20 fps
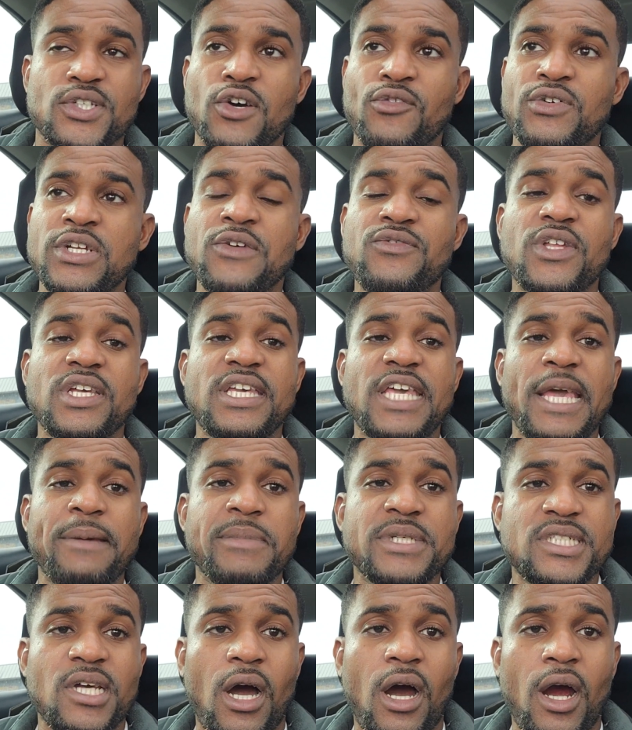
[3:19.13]
Even if the
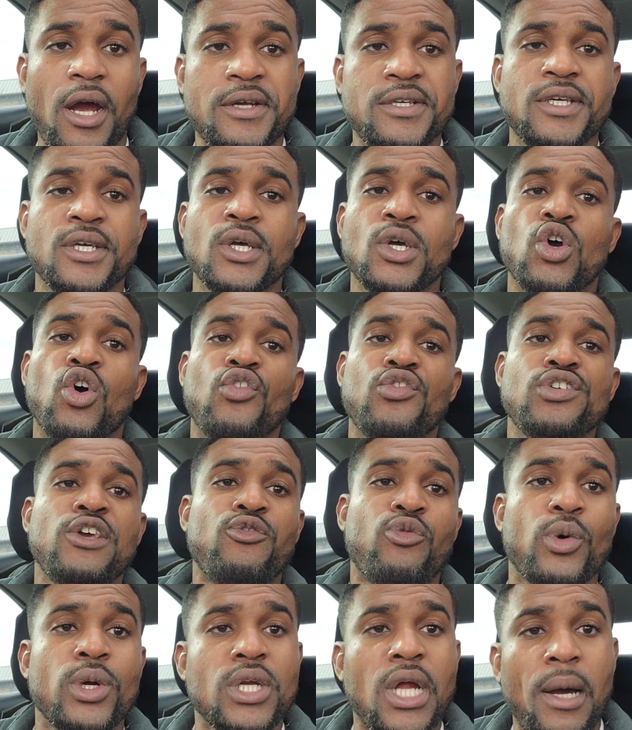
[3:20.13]
game is hard, even
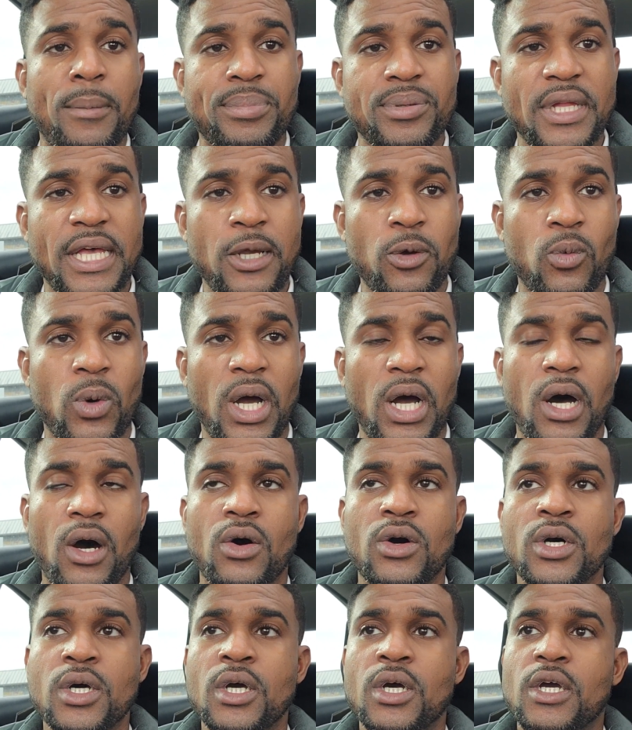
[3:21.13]
if we're not playing
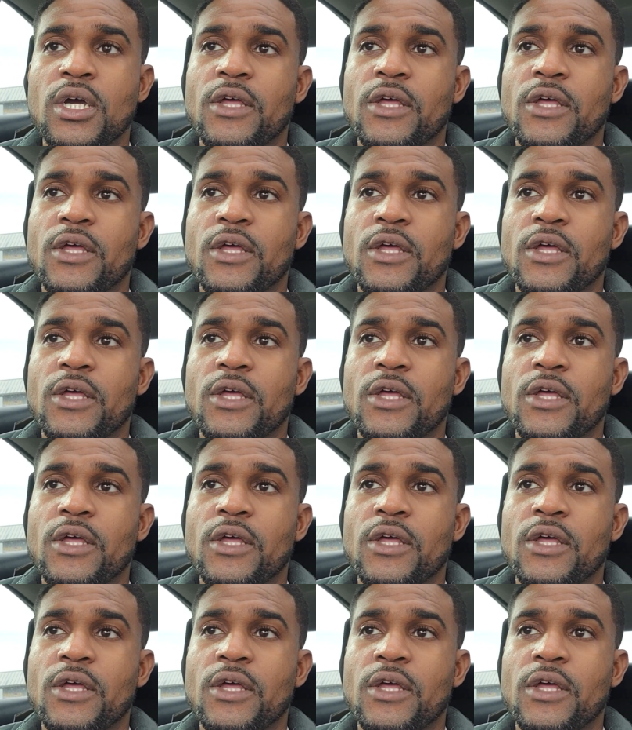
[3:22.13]
well,